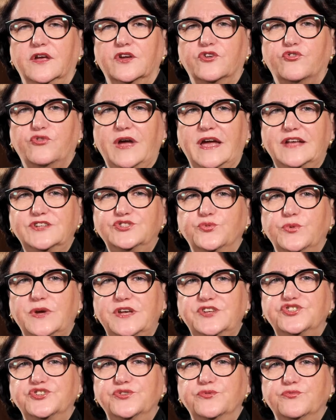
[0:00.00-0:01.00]

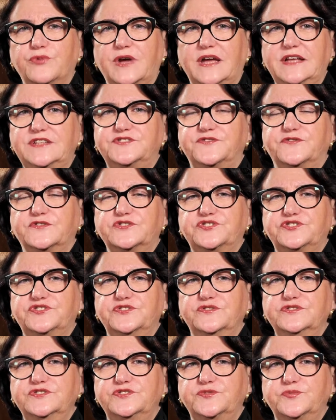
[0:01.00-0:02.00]
Graduation rates for
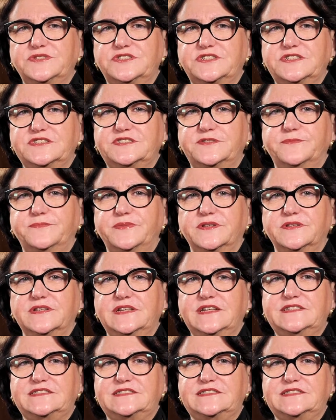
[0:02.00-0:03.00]
students with
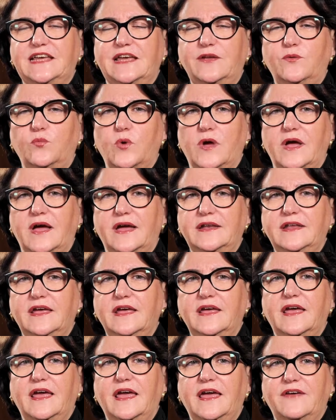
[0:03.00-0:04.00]
disabilities statewide
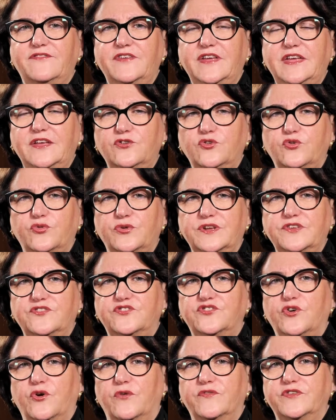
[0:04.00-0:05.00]
have
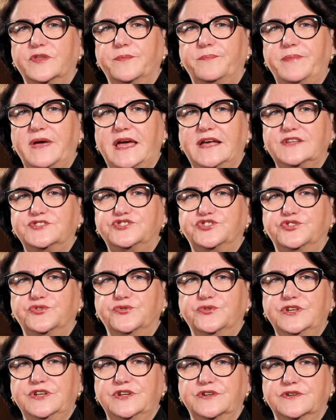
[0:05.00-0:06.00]
increased over the past 2
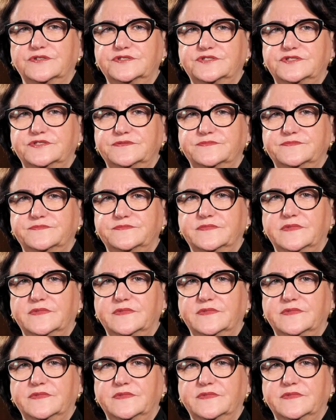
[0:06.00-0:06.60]
years.